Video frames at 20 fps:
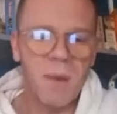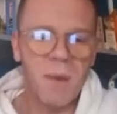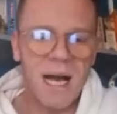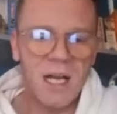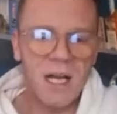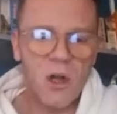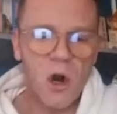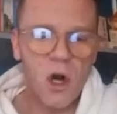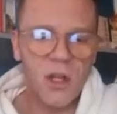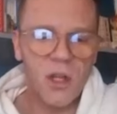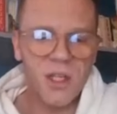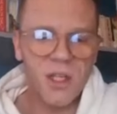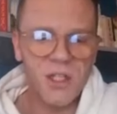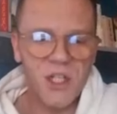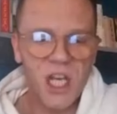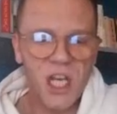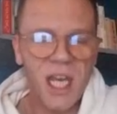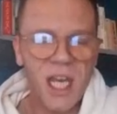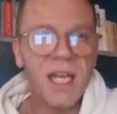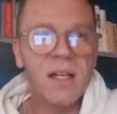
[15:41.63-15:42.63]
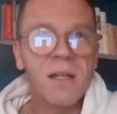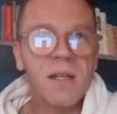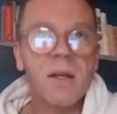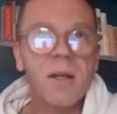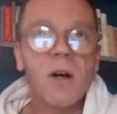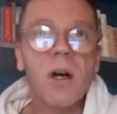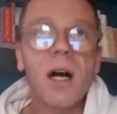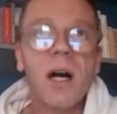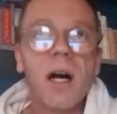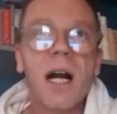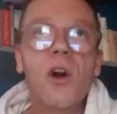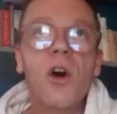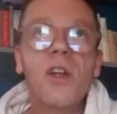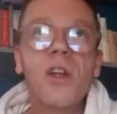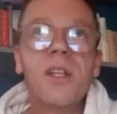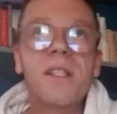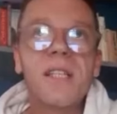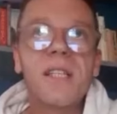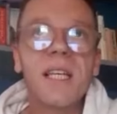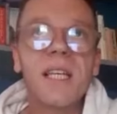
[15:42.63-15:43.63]
But I caught the chain. I
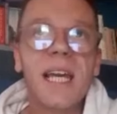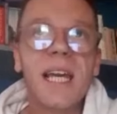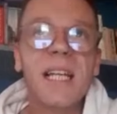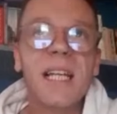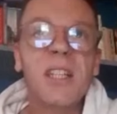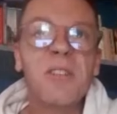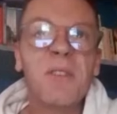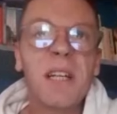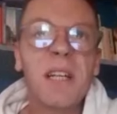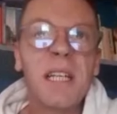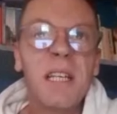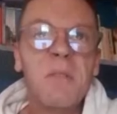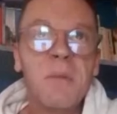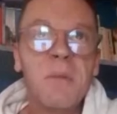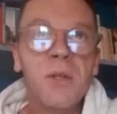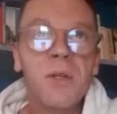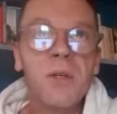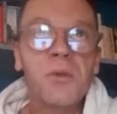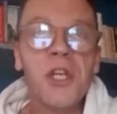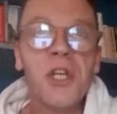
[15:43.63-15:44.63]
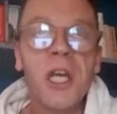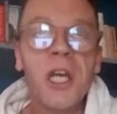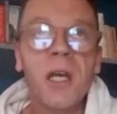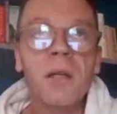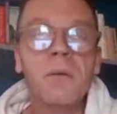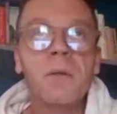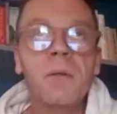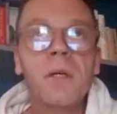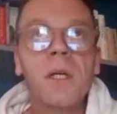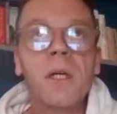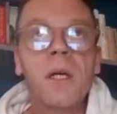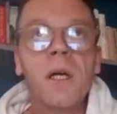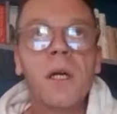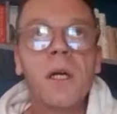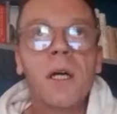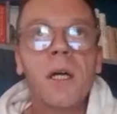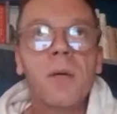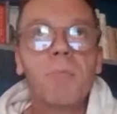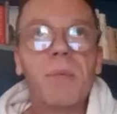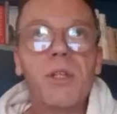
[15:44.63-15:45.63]
caught the tail end of an email chain
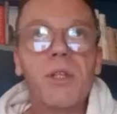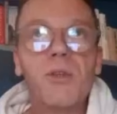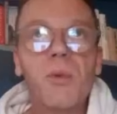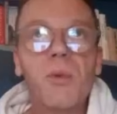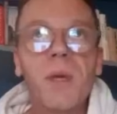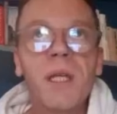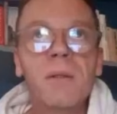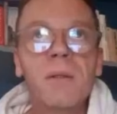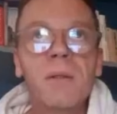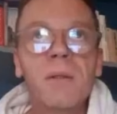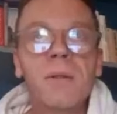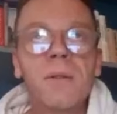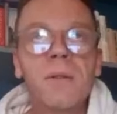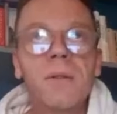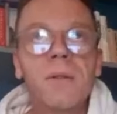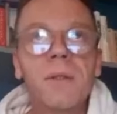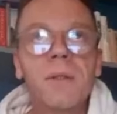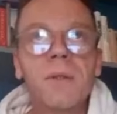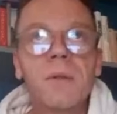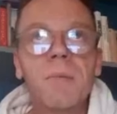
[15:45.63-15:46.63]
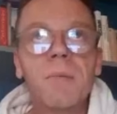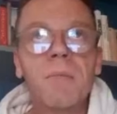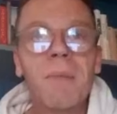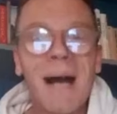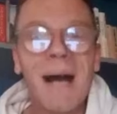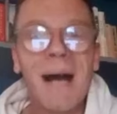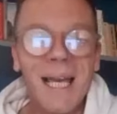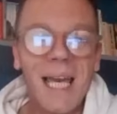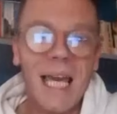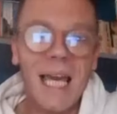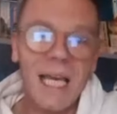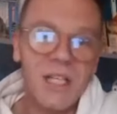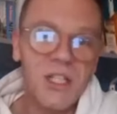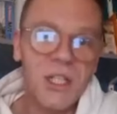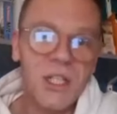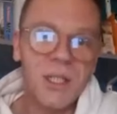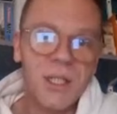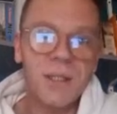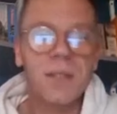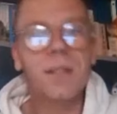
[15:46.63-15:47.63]
between my
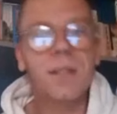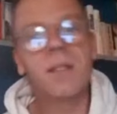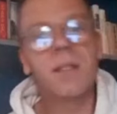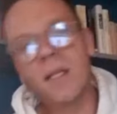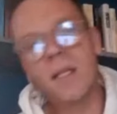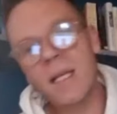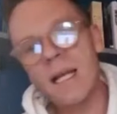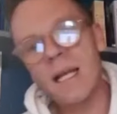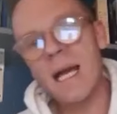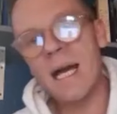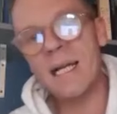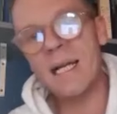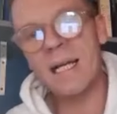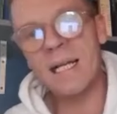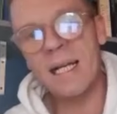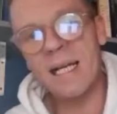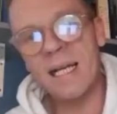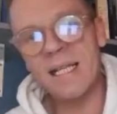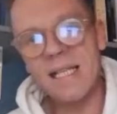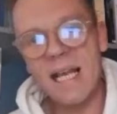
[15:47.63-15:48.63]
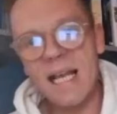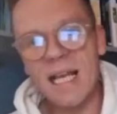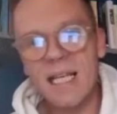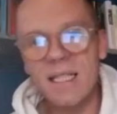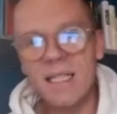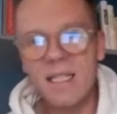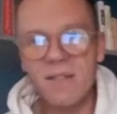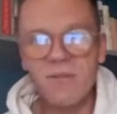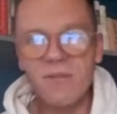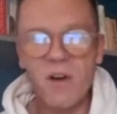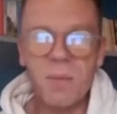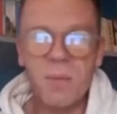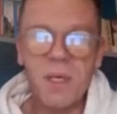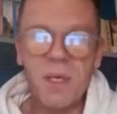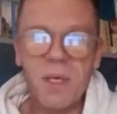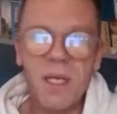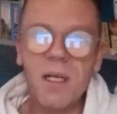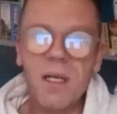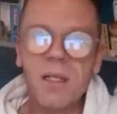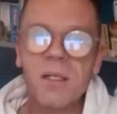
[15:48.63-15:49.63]
agent and an executive up
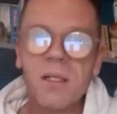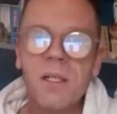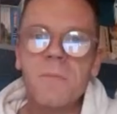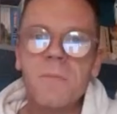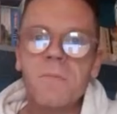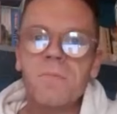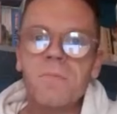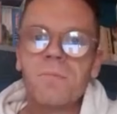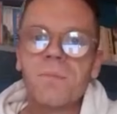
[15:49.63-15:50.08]
here.